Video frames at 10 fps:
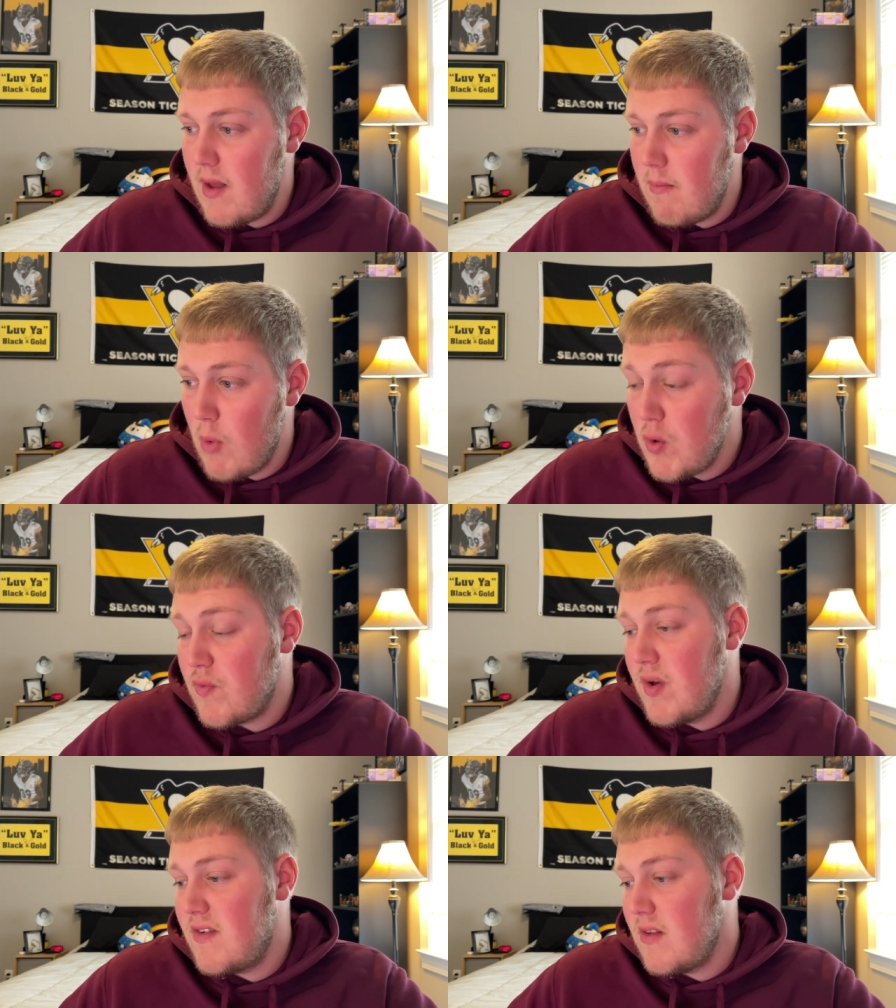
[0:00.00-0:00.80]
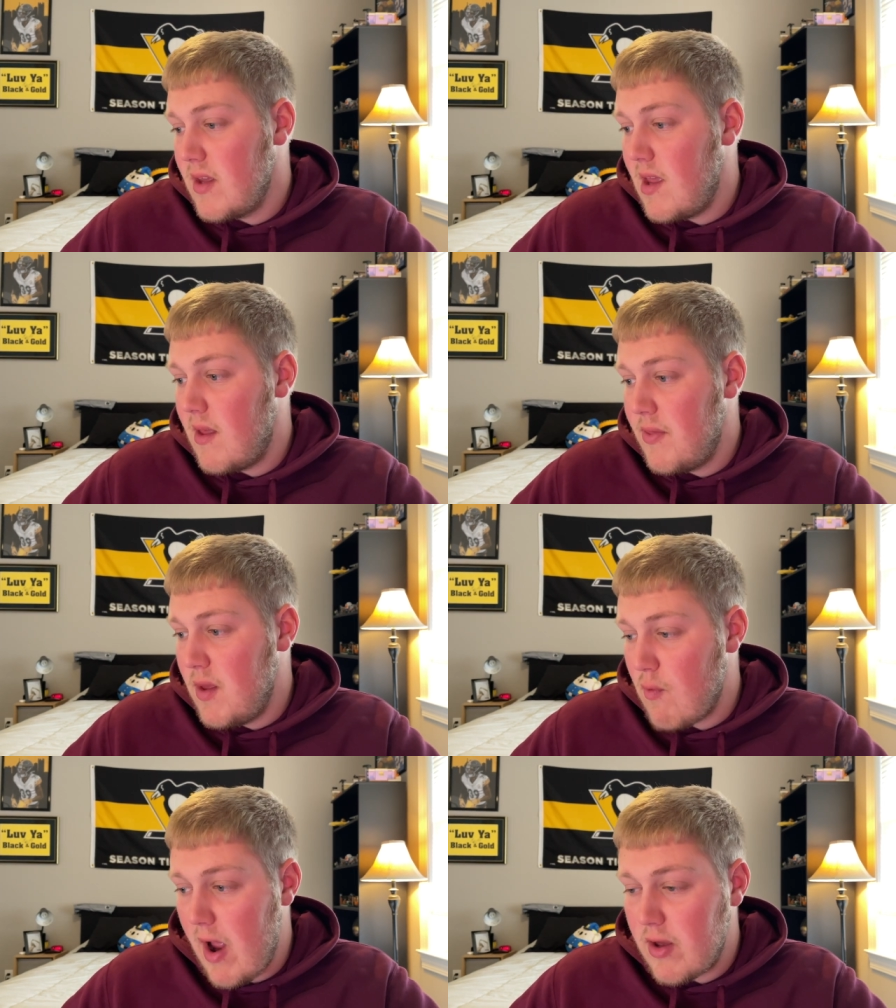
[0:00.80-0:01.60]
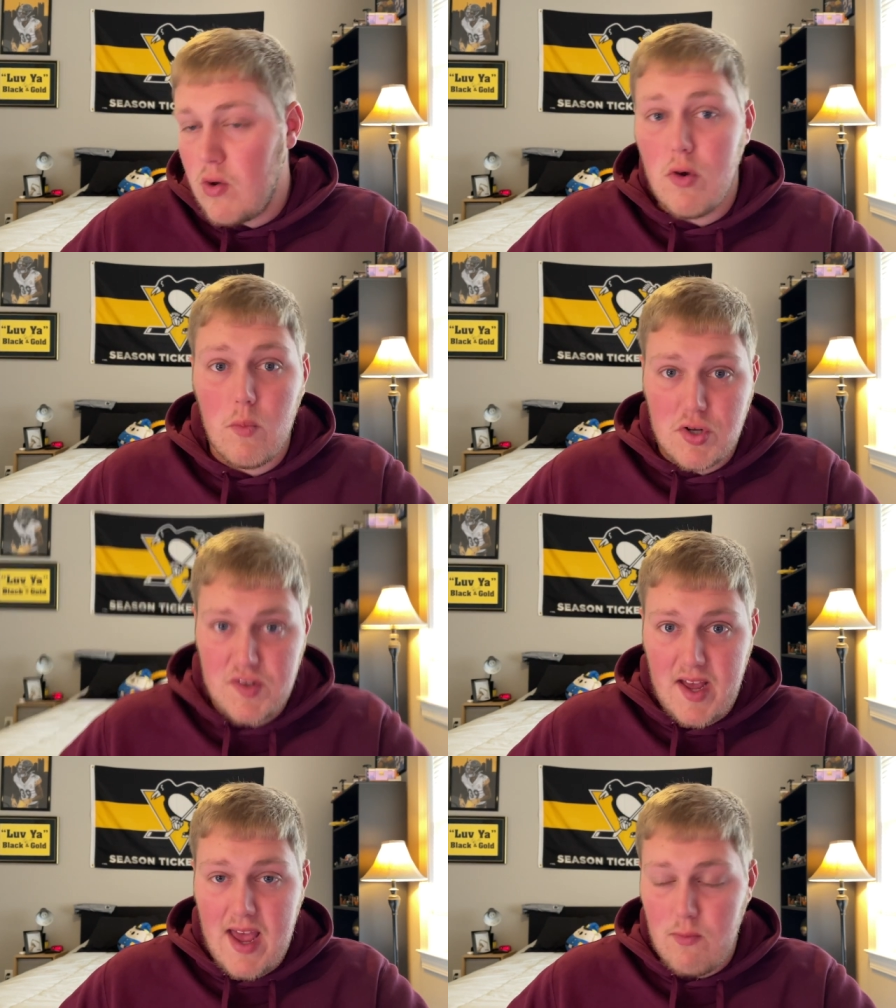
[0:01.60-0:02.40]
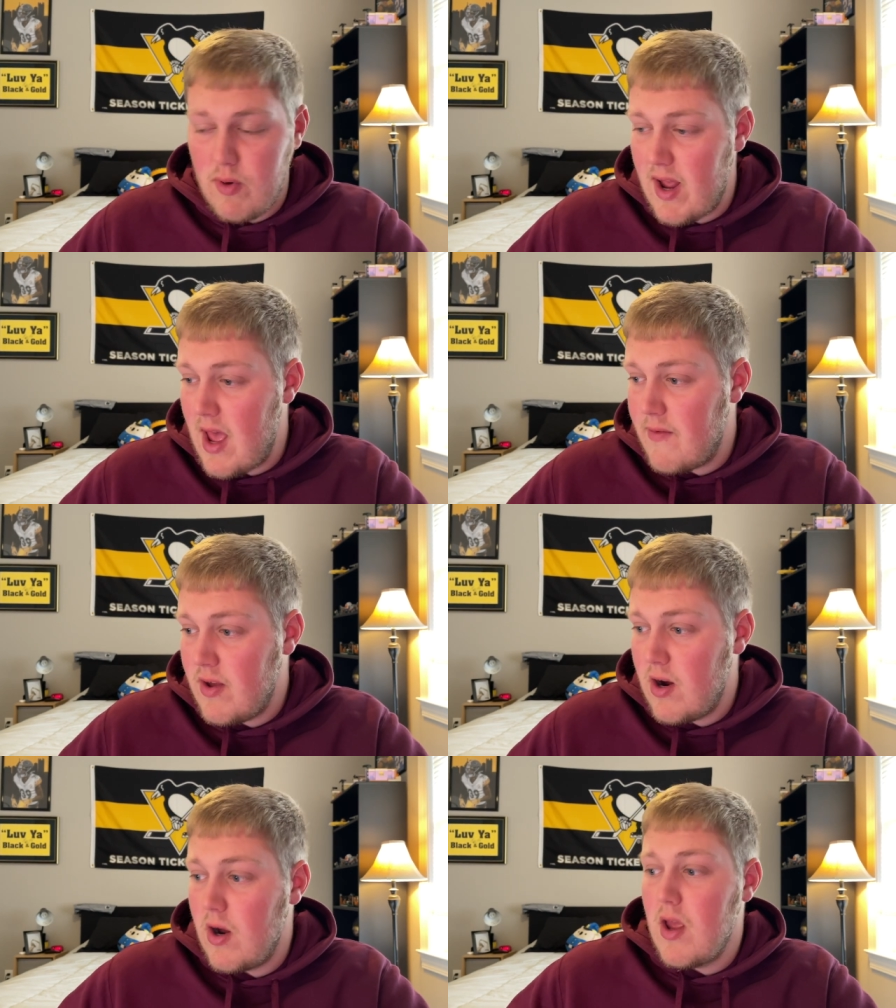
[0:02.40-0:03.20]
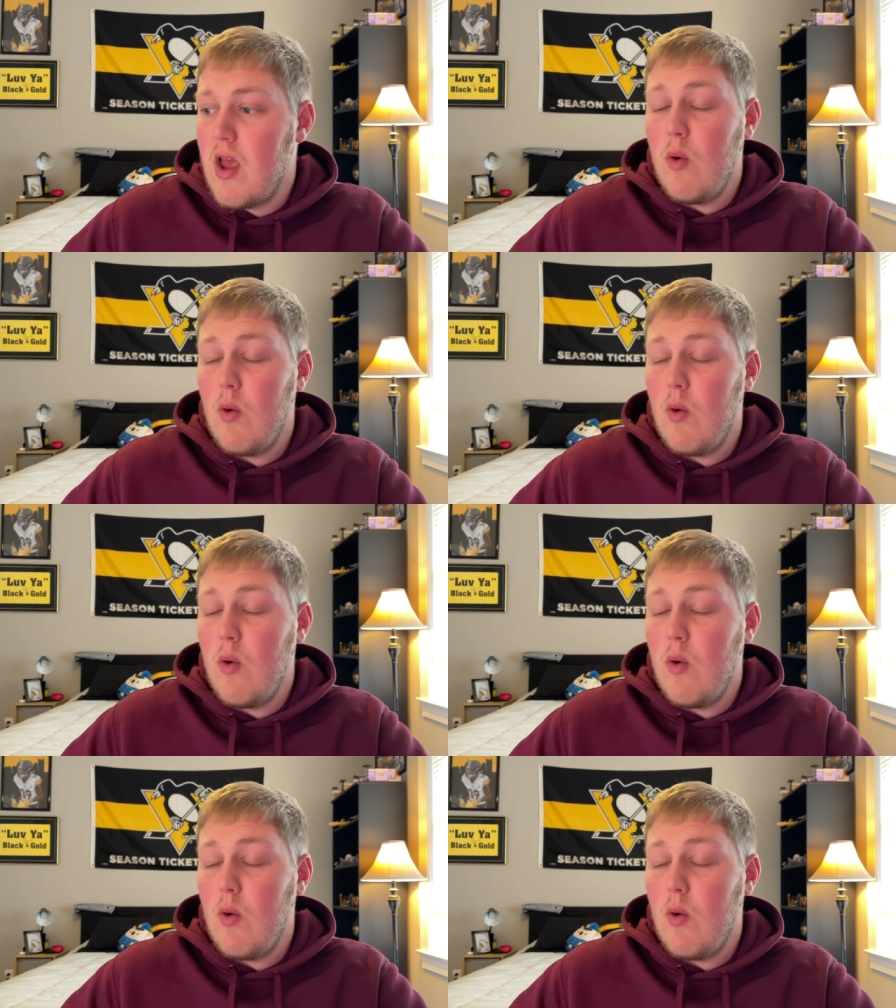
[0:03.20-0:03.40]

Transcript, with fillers: most recently the Raccoon, which is I, what I have here,